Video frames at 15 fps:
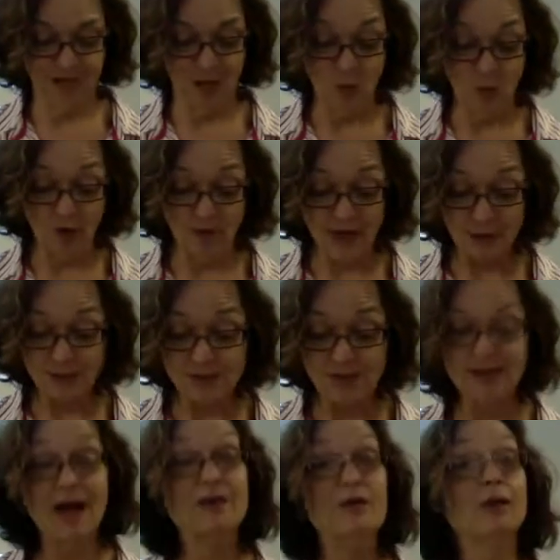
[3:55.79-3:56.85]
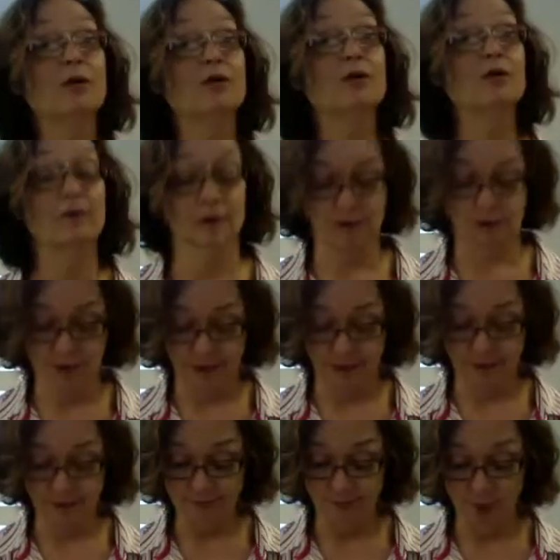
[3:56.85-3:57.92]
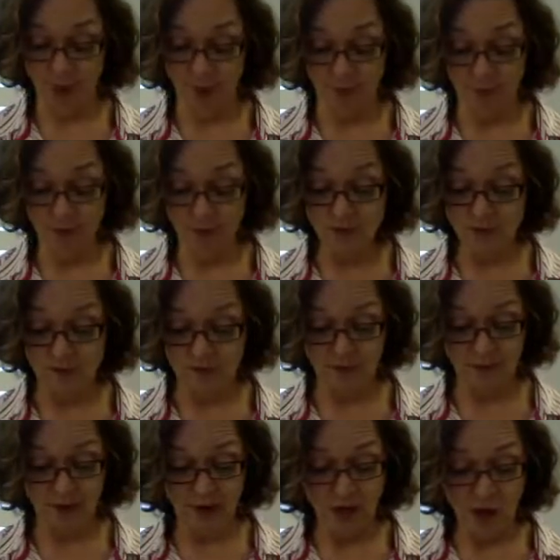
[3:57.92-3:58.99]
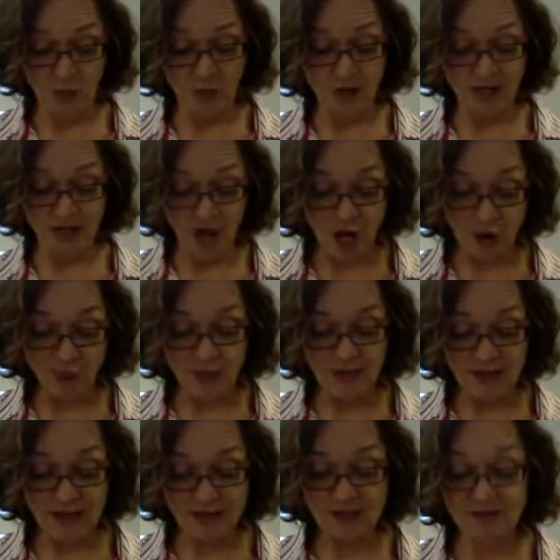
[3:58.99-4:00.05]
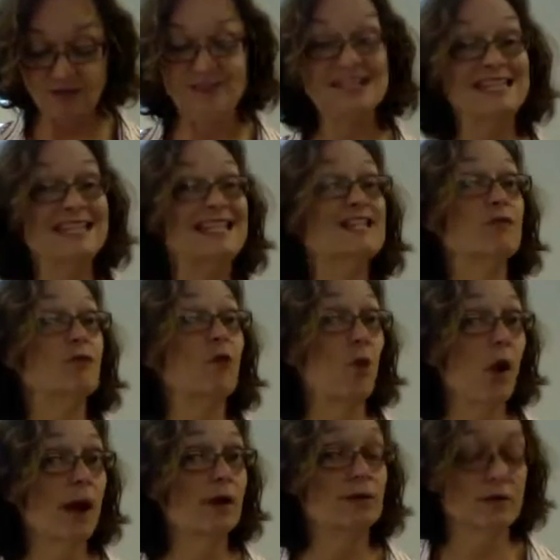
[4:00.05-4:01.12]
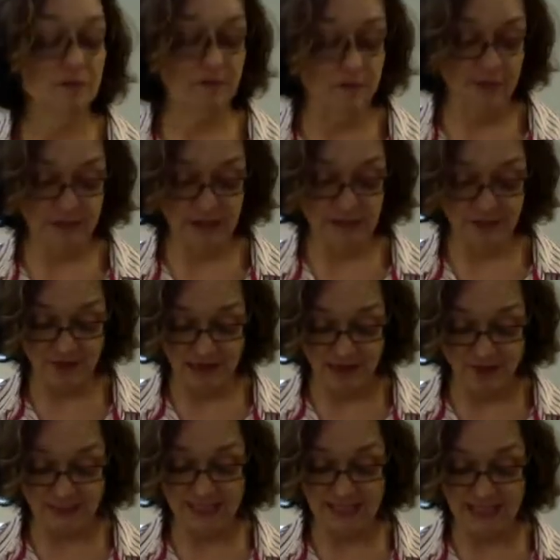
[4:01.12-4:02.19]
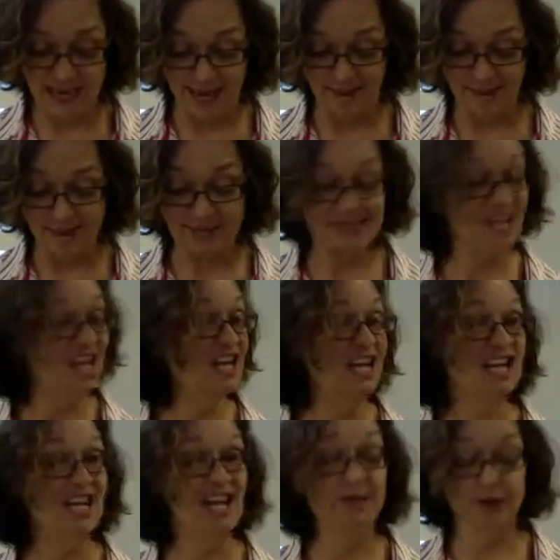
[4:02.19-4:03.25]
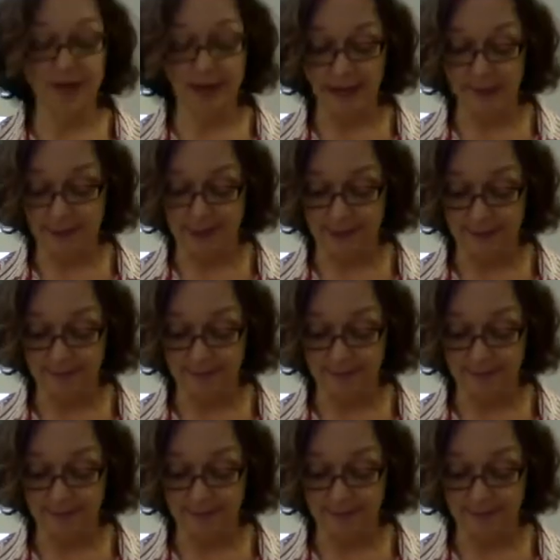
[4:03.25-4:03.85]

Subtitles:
Well, that wasn't how the local folks saw it, or most of them. Around 100,000 of the city's 450,000 inhabitants never came back.